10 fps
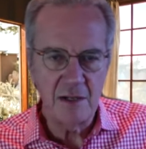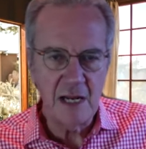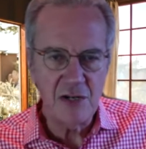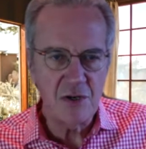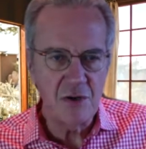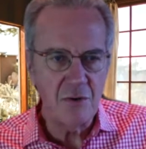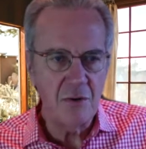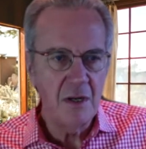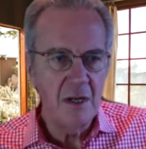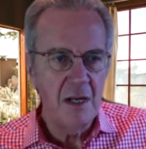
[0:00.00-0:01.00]
each new
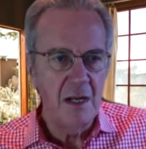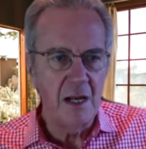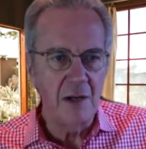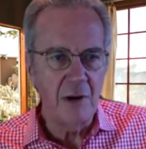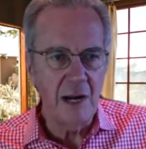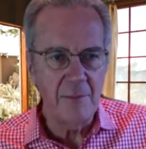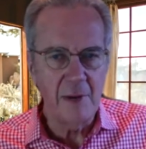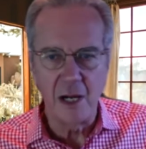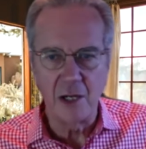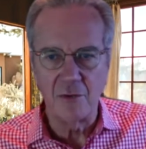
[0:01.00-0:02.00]
uh, Grant
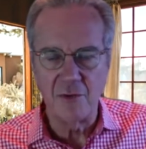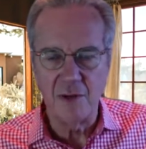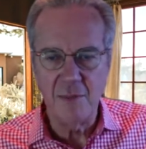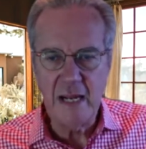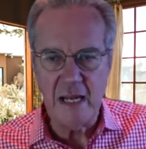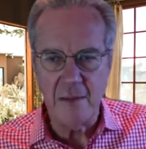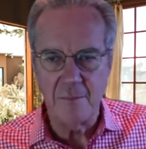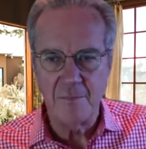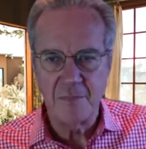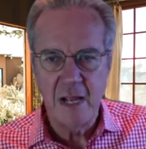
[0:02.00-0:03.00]
biography be.
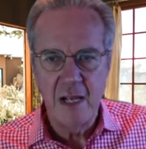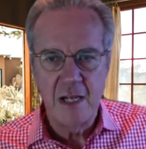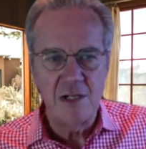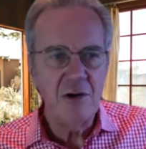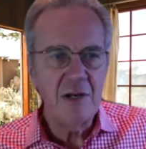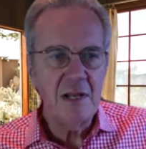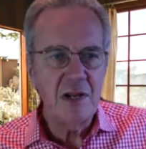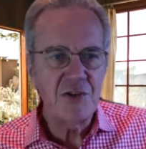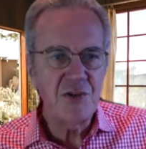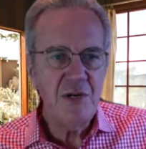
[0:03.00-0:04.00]
During the
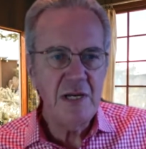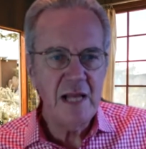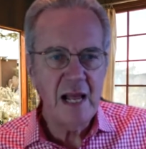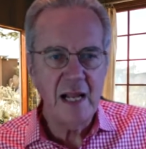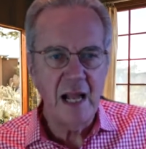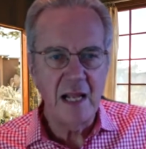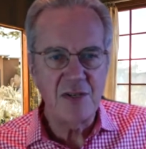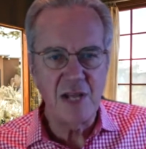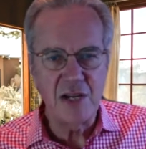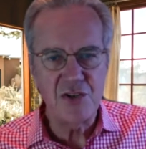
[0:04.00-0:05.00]
ensuing
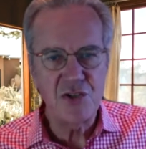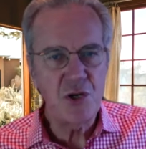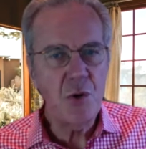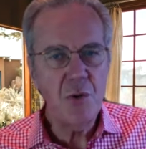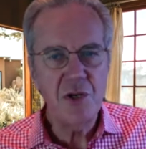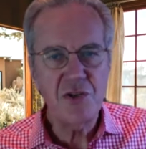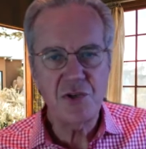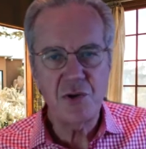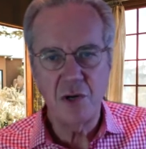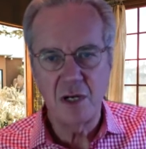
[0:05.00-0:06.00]
decades, they so
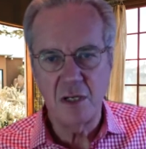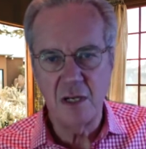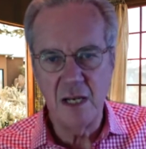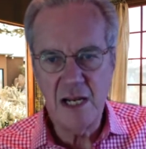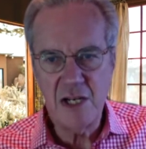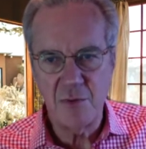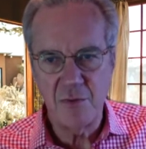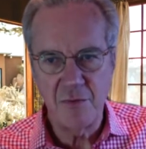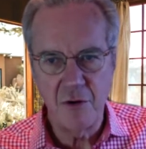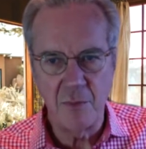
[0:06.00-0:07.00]
distorted Lee's
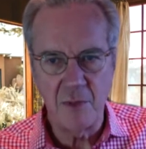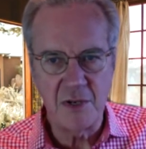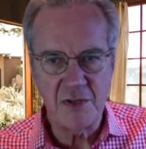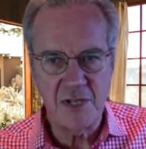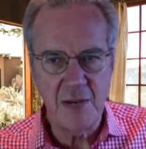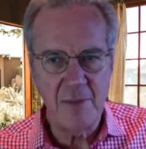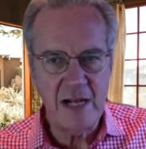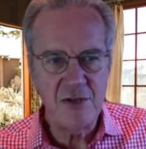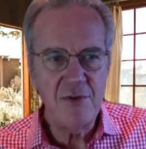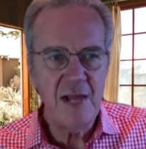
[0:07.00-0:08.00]
performance that by
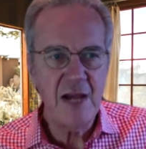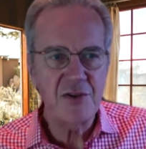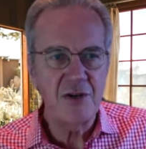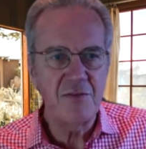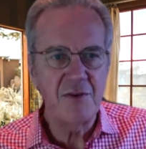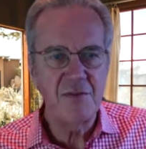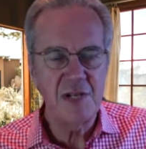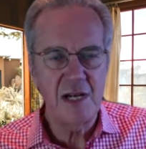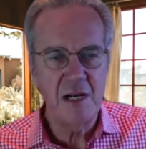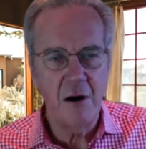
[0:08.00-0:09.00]

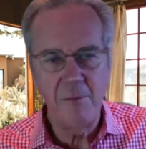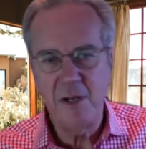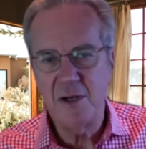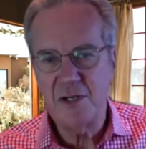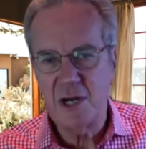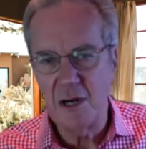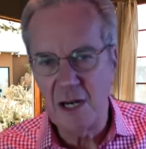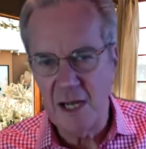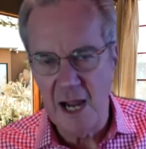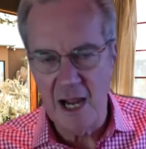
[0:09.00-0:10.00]
2015, our military
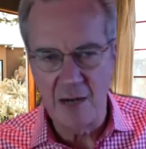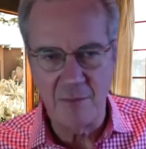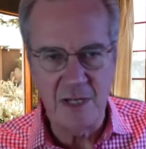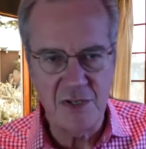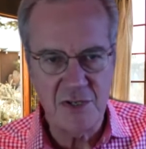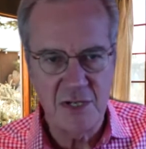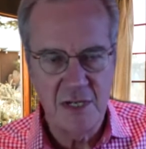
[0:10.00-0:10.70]
academies,